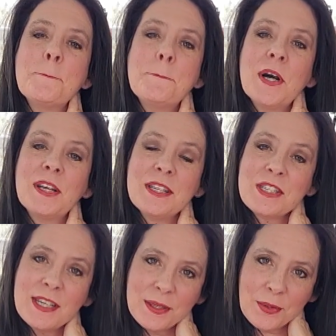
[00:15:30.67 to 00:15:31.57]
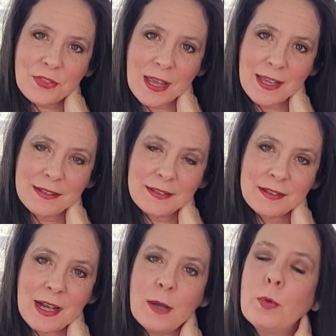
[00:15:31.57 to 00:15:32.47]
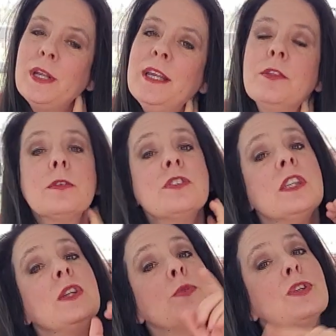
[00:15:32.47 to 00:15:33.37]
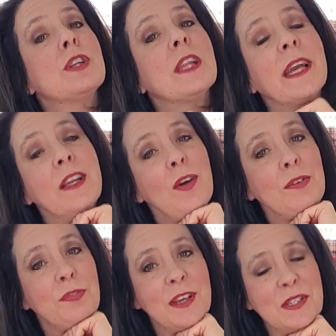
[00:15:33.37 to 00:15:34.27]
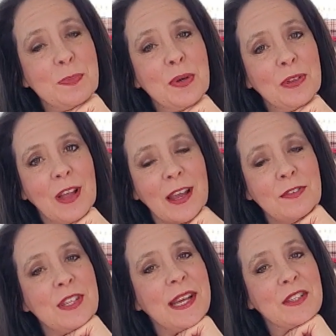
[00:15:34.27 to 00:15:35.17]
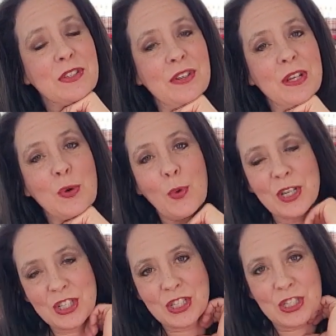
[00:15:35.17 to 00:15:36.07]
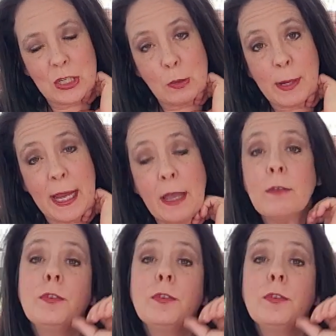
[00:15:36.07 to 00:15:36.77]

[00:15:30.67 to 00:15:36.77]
But until then, I will either see you tonight on Facebook Live to answer any questions that you may have.